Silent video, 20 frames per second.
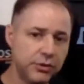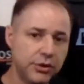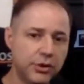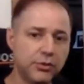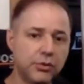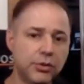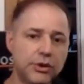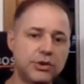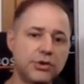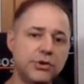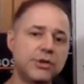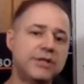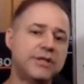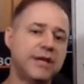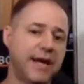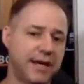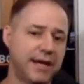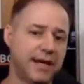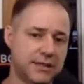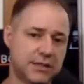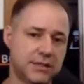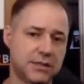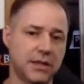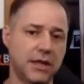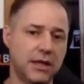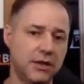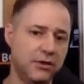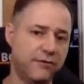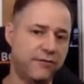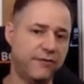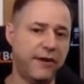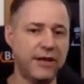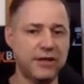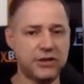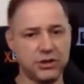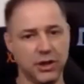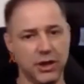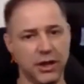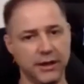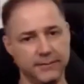are doing tests and your friend's
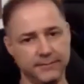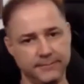not,